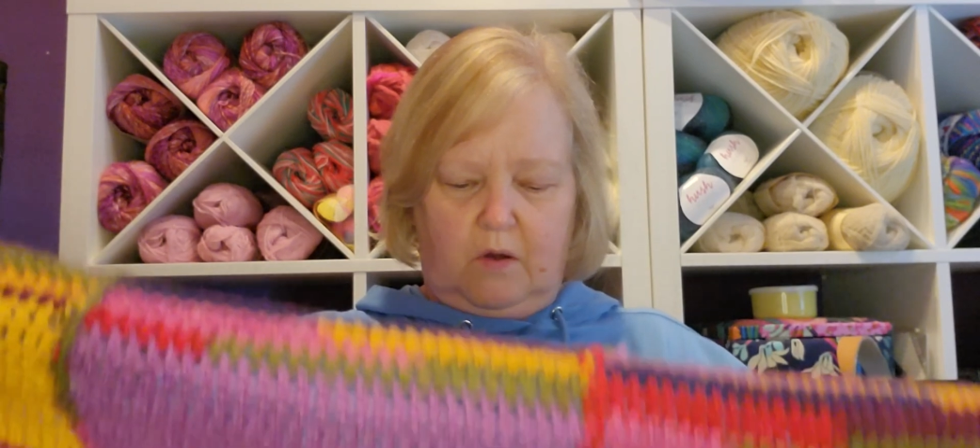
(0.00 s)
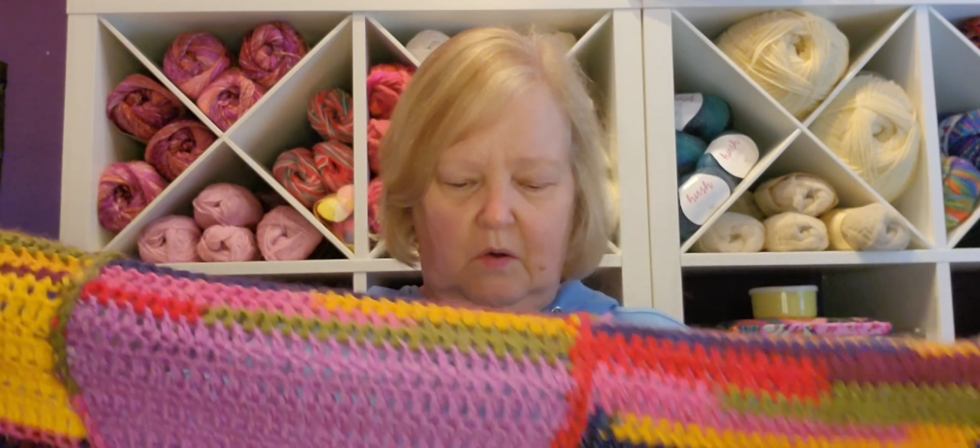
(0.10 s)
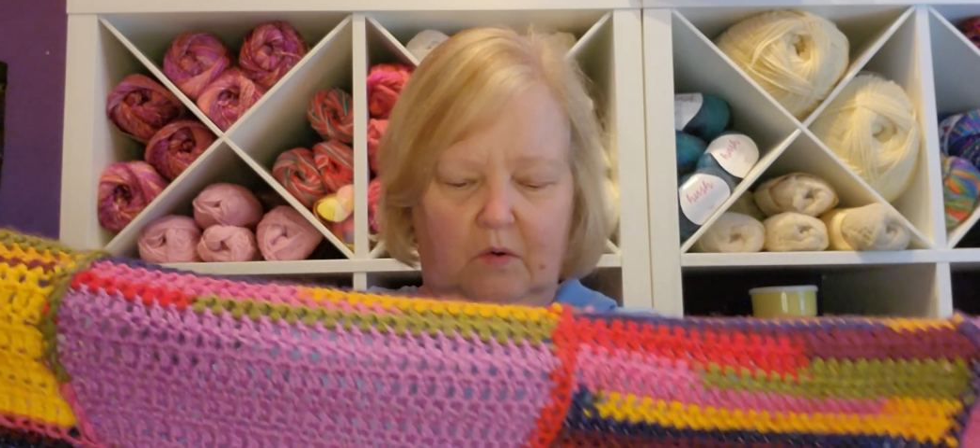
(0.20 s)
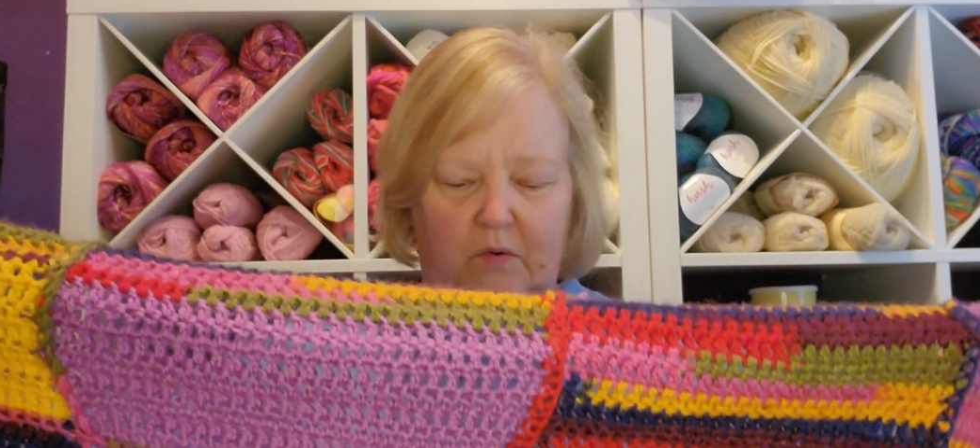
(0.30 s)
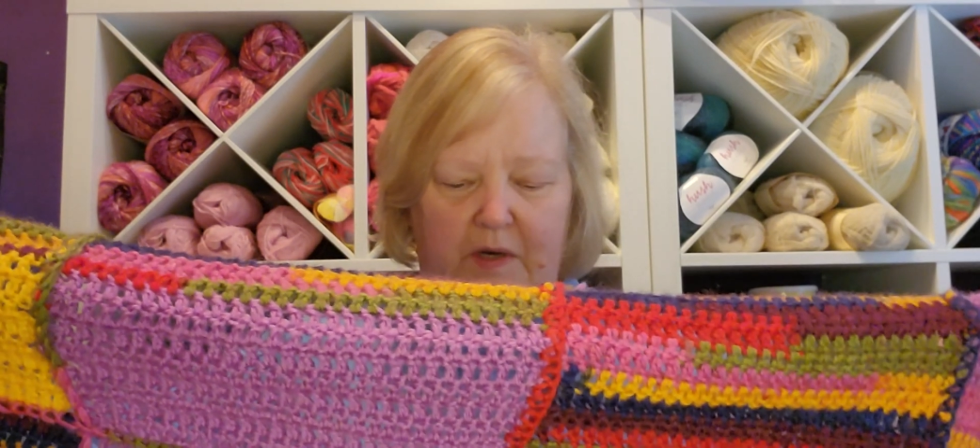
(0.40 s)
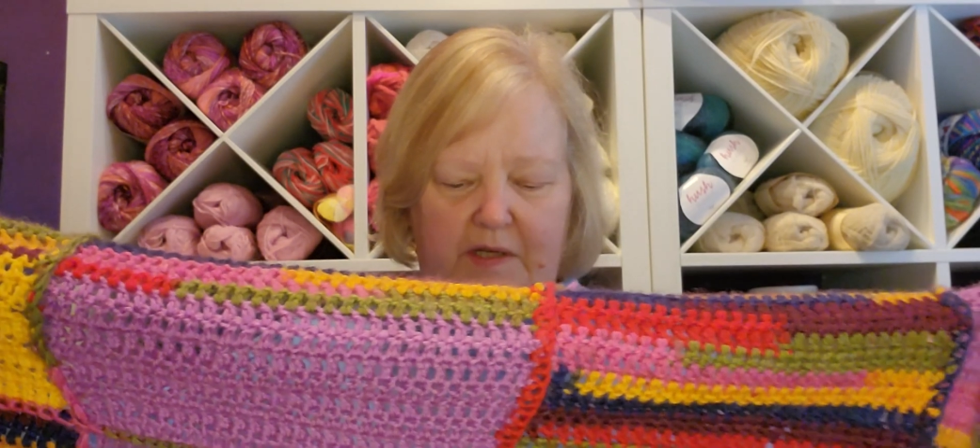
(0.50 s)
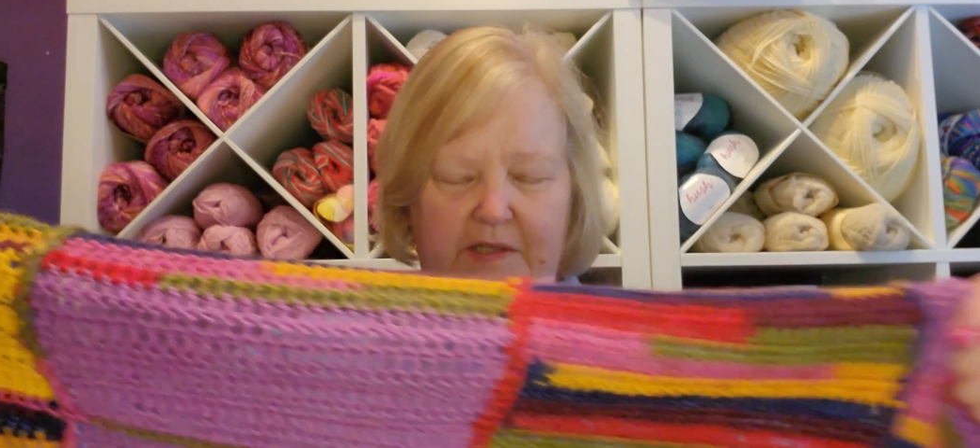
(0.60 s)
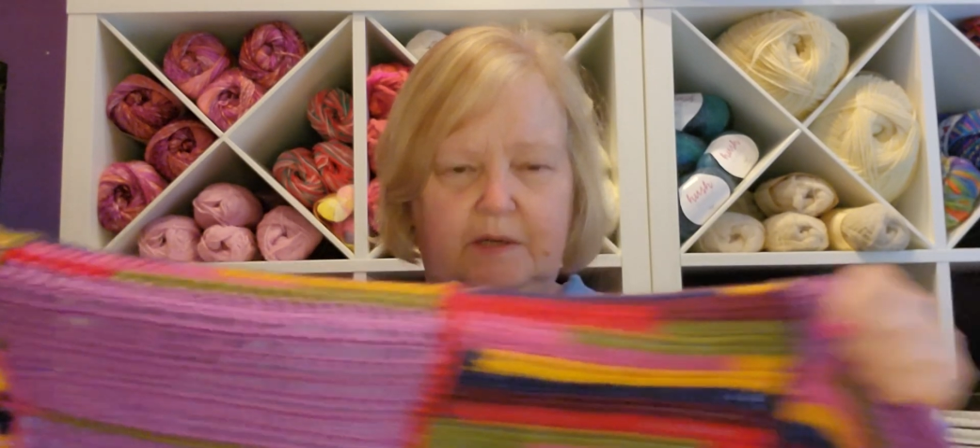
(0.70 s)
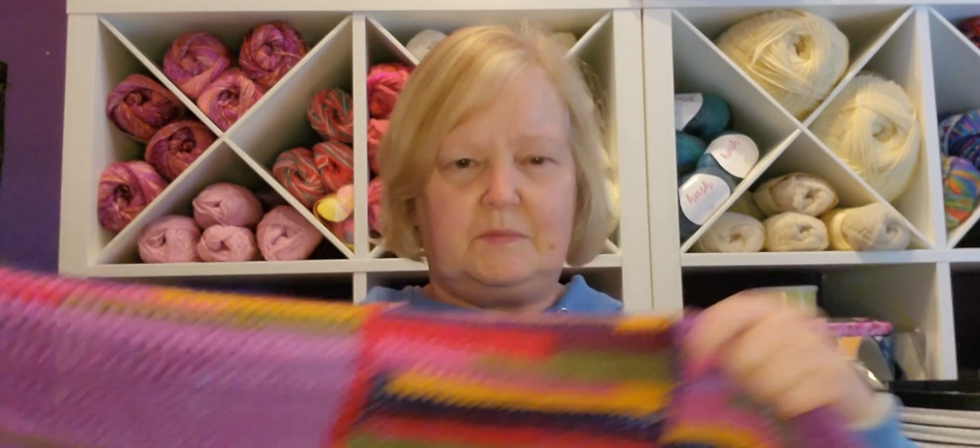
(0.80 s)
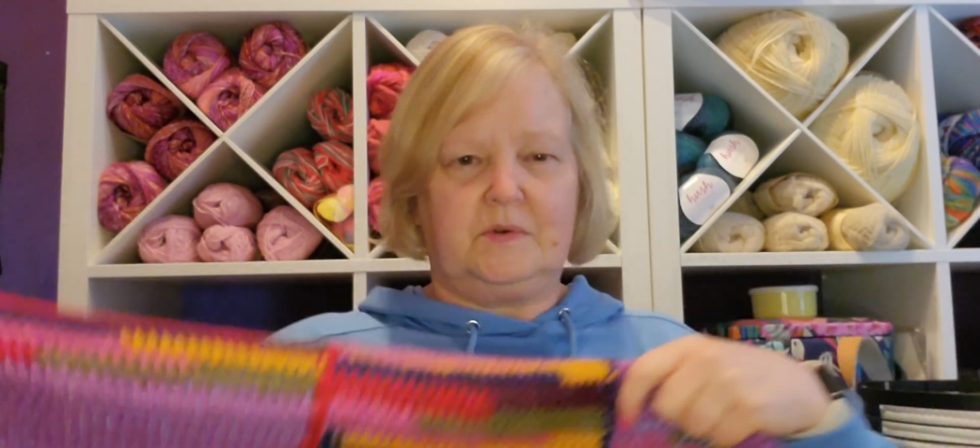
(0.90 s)
all in
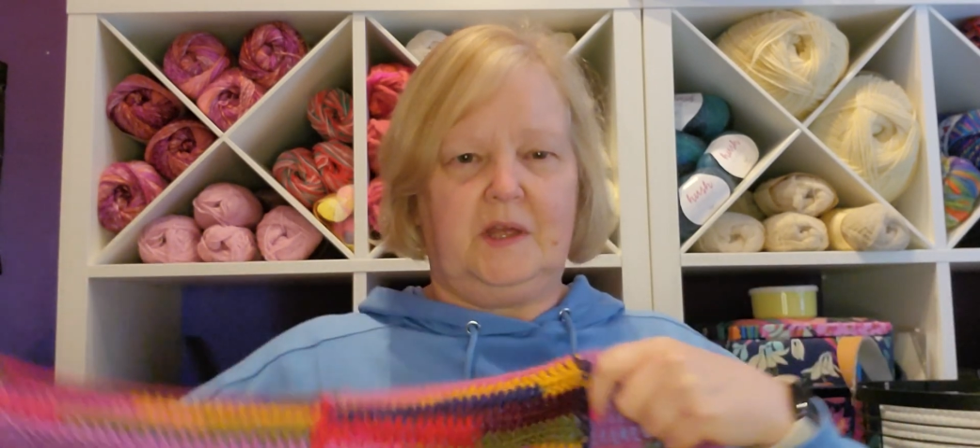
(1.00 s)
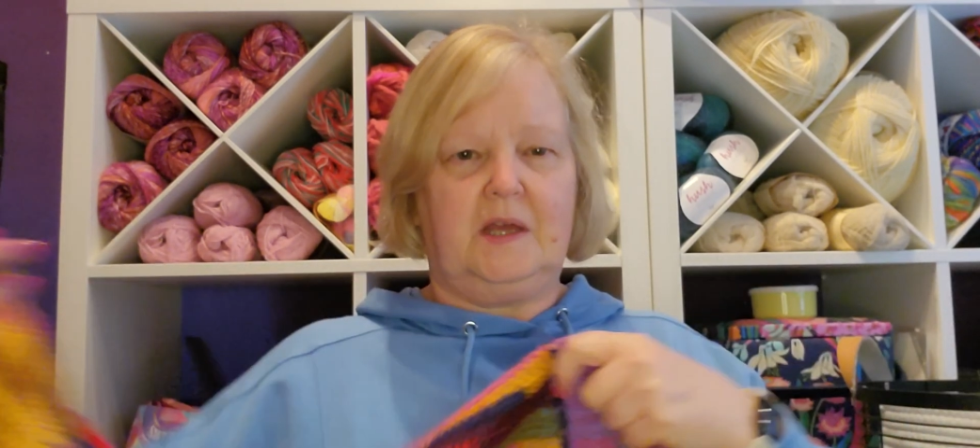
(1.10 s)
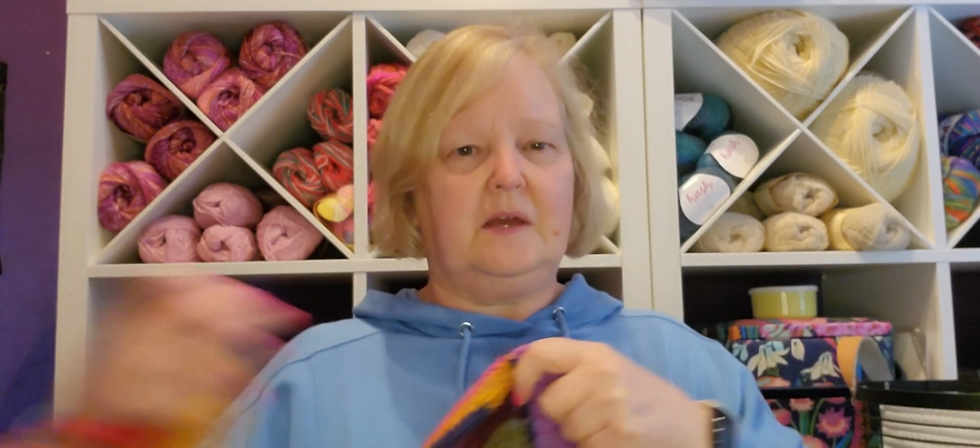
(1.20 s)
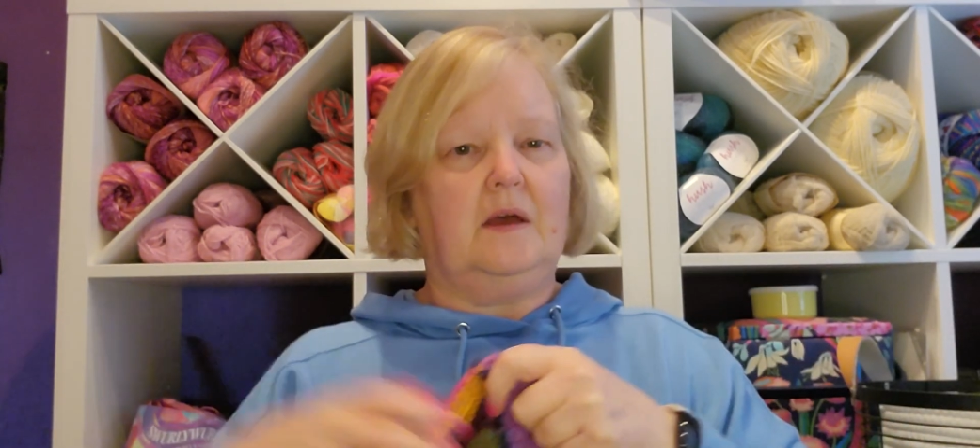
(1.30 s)
double knit,